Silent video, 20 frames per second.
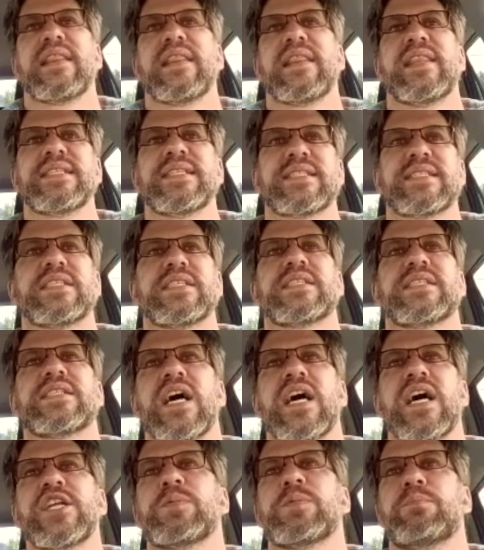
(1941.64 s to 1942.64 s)
This is
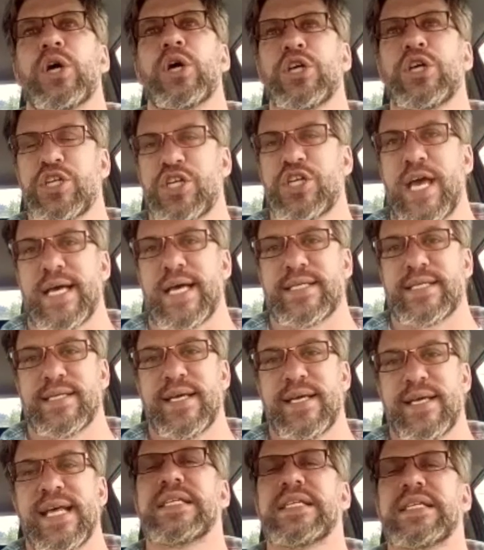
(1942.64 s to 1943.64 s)
such bullshit.
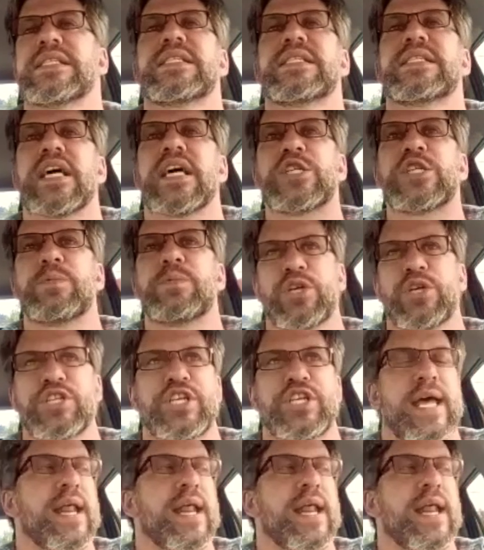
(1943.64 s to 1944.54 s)
It is such bullshit.